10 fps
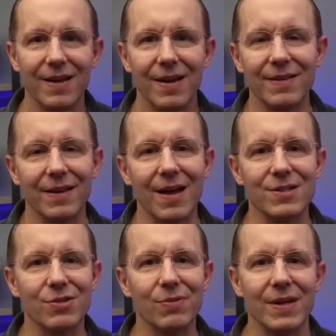In the
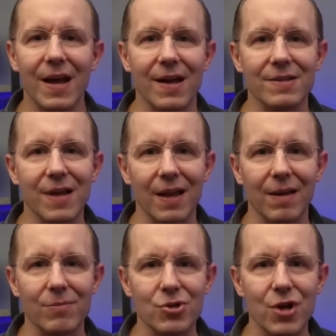last 3 days,
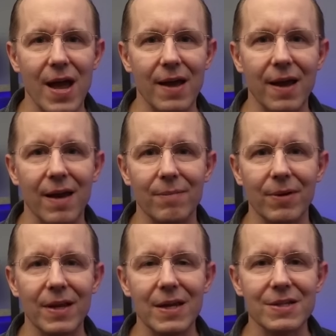LM Zhang and
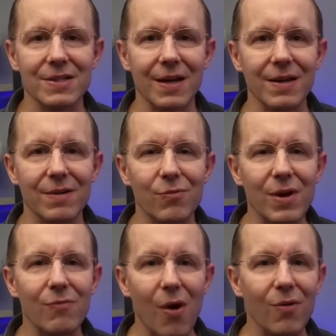Maliki Saeed
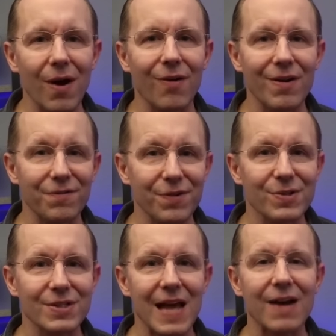rewrote our inference
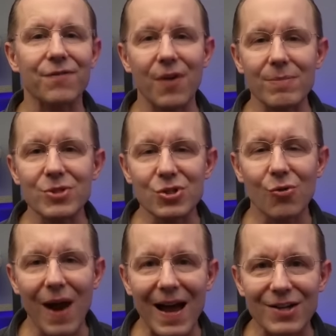stack from
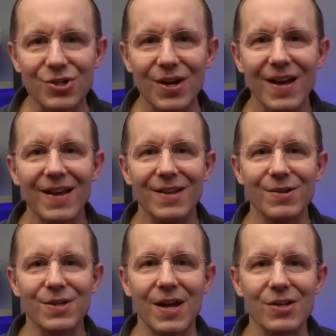scratch
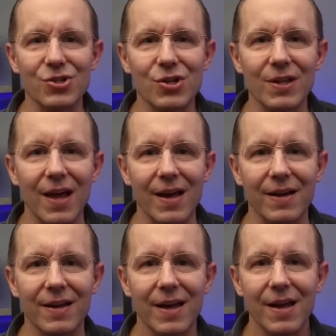using
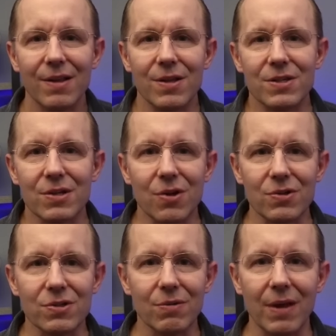SGLang. This has
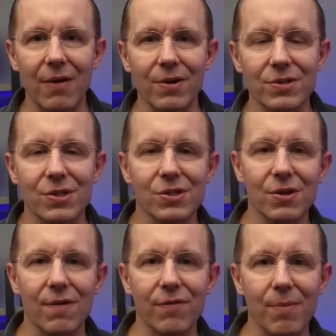also allowed us to
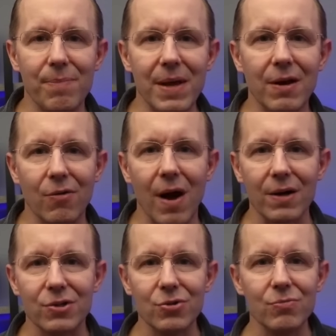serve the big
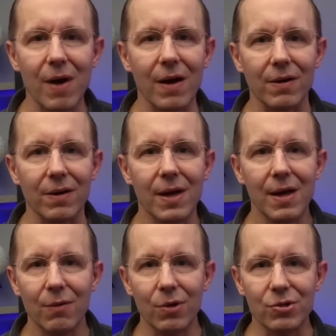Grok 2 model,
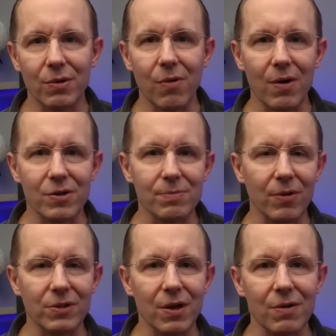which requires
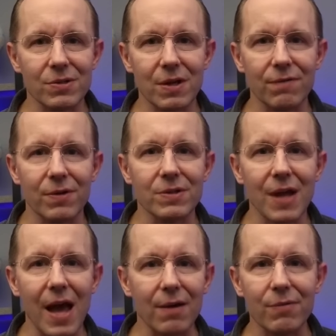multi-host inference
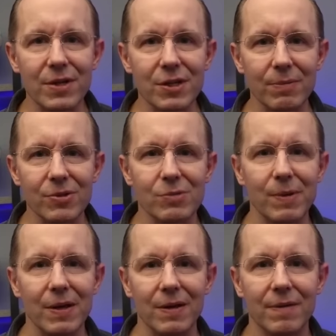at a reasonable
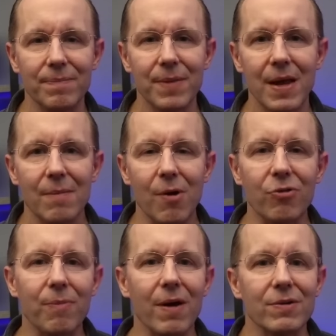speed.
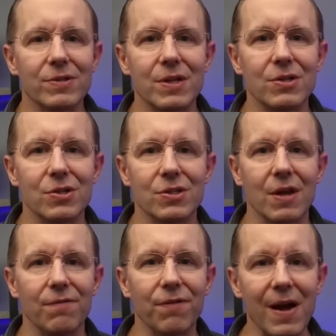Both models didn't just
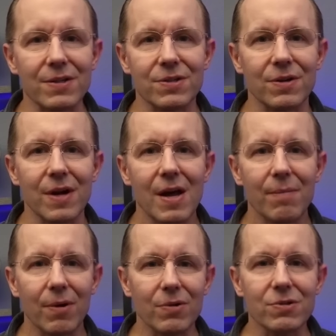get faster,
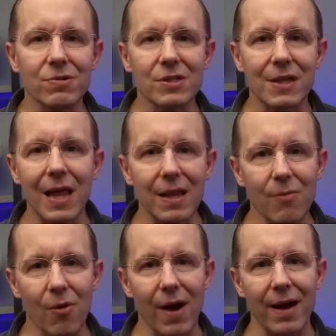but also slightly
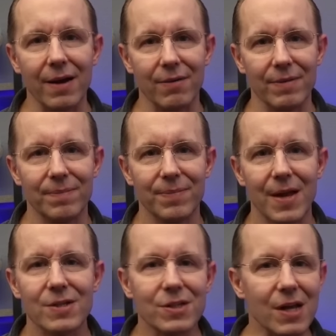more accurate.
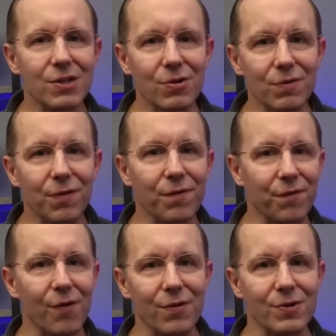Stay tuned for
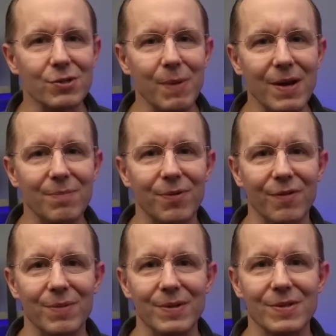further speed
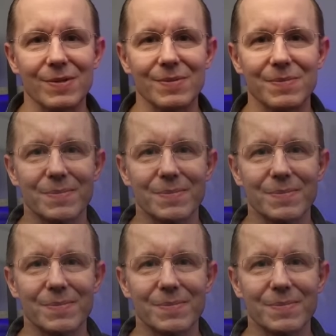improvements.